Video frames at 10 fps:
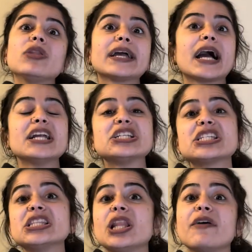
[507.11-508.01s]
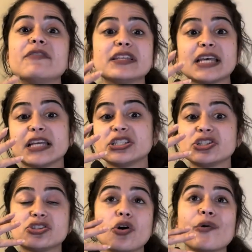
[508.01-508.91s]
like, I just love this, like, it's
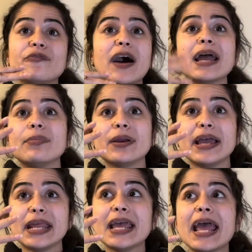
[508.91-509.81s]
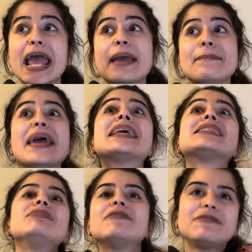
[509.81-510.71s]
just so vibrant and it makes
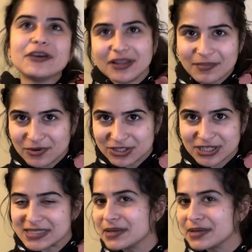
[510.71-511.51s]
me feel emotions.